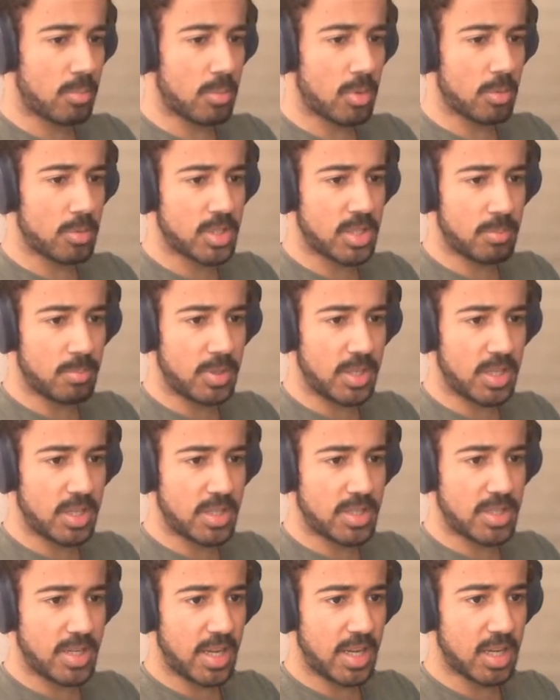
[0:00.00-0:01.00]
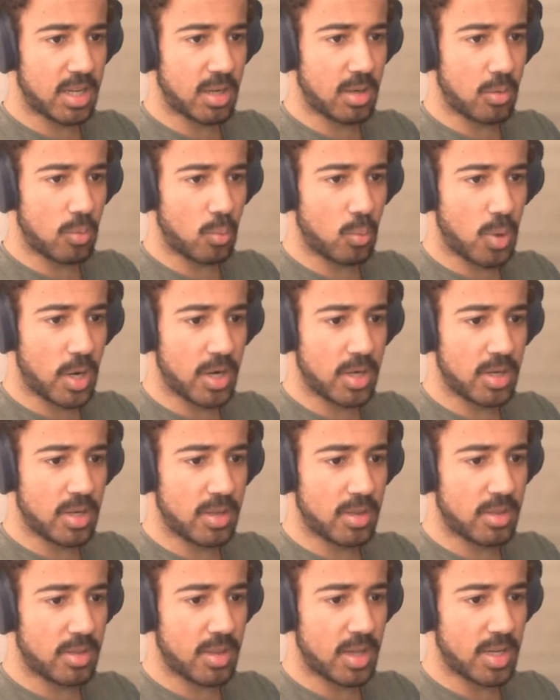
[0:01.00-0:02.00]
Simply take one
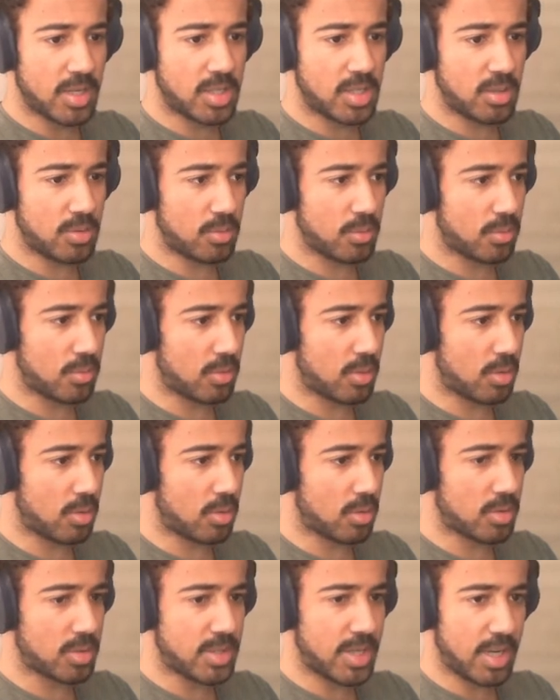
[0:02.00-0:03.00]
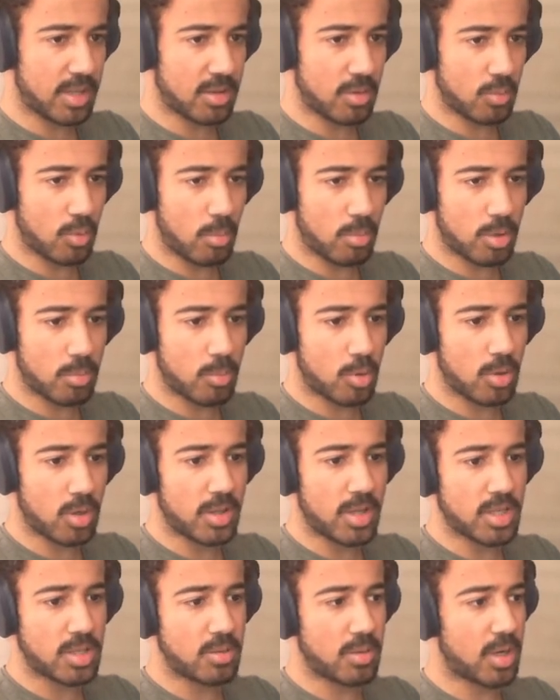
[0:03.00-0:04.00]
that you take the robot model
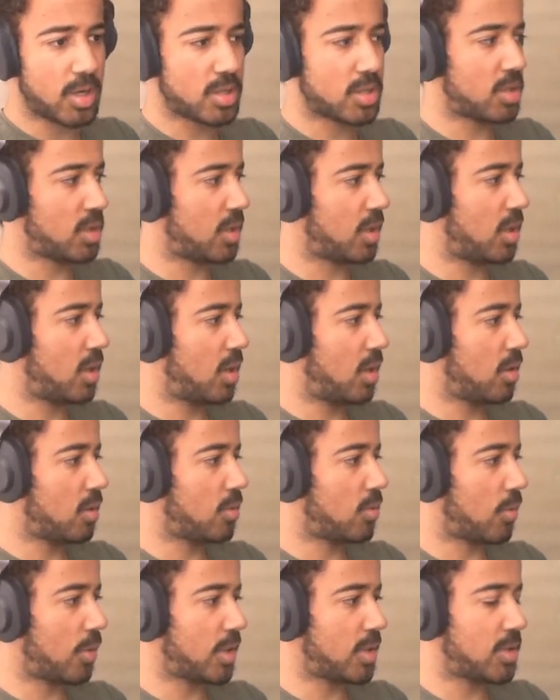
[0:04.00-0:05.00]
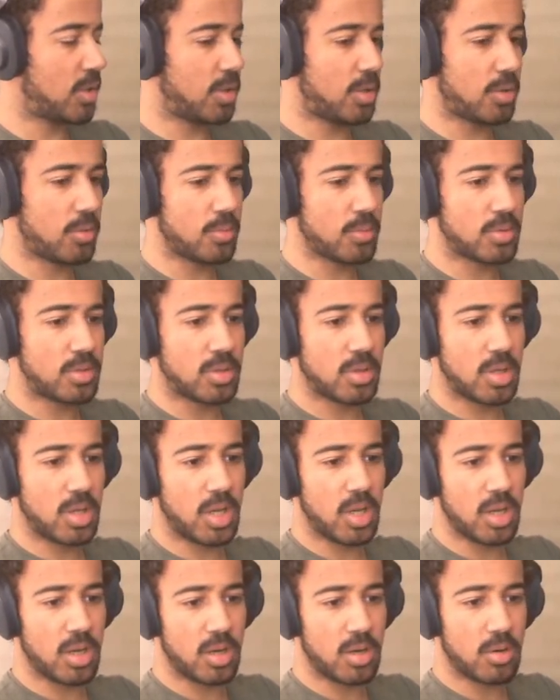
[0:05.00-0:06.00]
that you're actually going to use
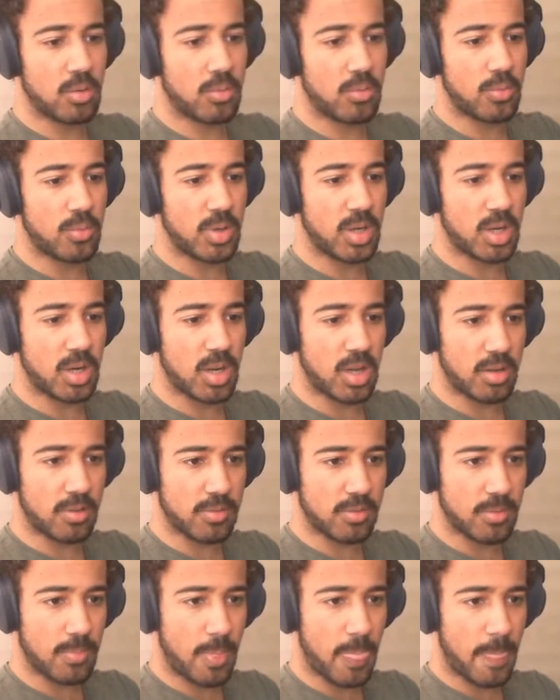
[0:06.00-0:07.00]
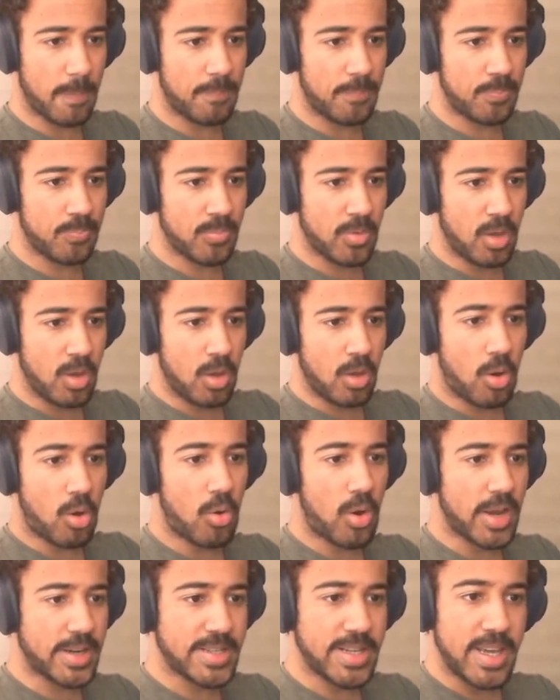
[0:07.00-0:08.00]
in real life. All
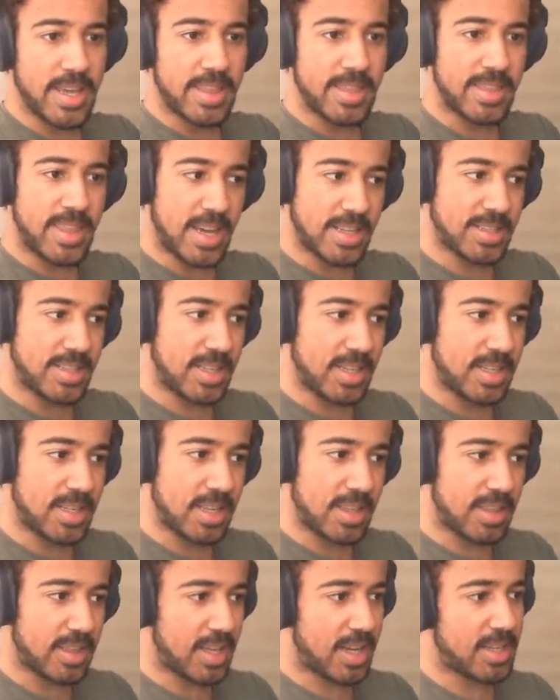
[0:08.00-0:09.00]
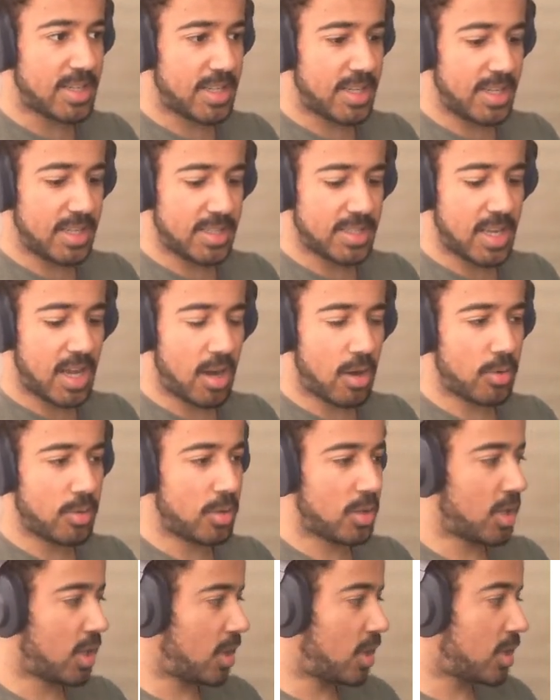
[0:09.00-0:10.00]
right, that's it. That is how you
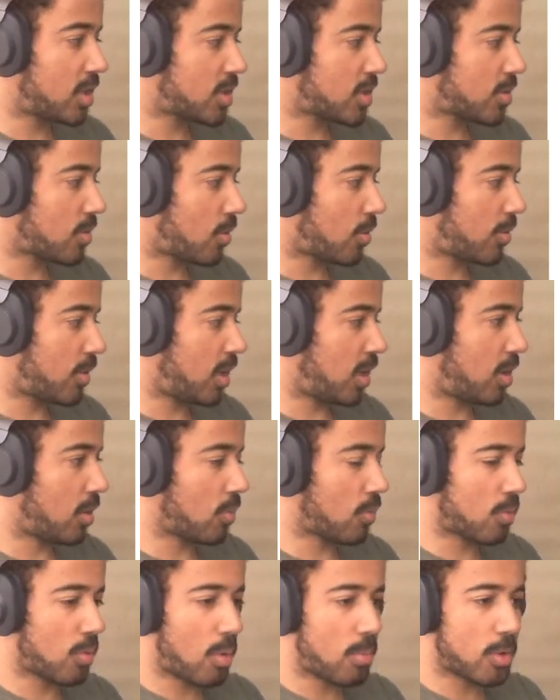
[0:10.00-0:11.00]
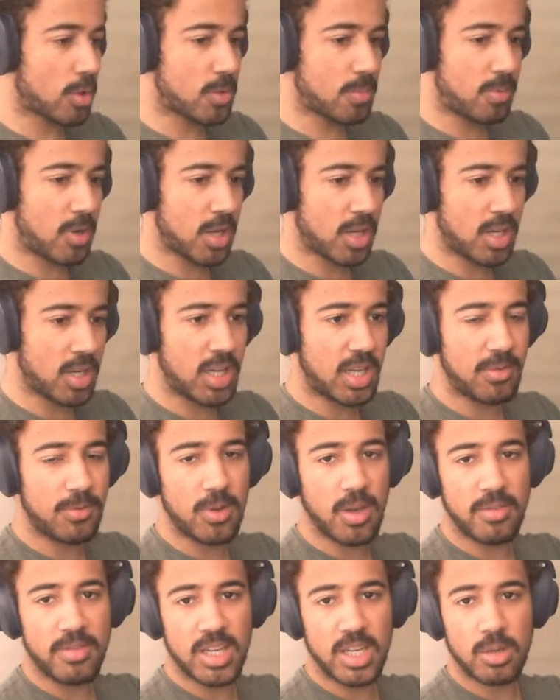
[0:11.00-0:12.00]
can install the robots plugin. If
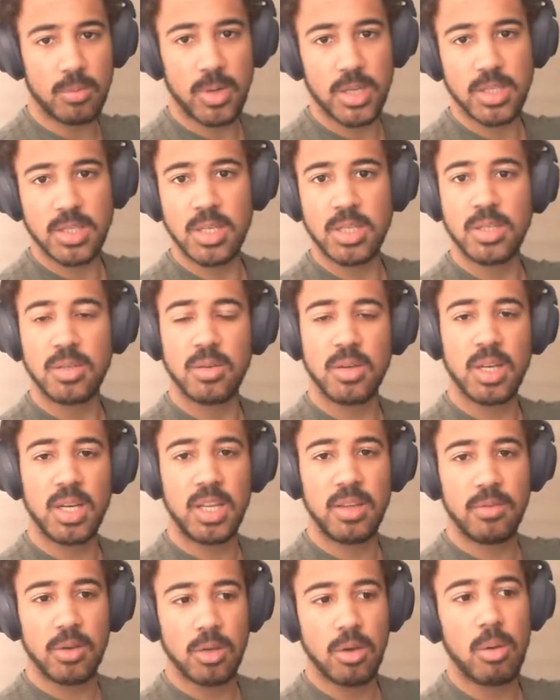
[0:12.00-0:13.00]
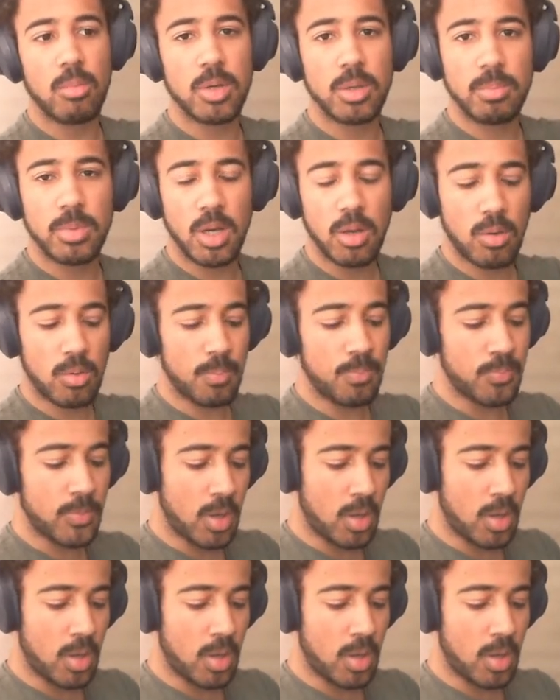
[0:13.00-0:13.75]
you have any questions, you can leave a comment below.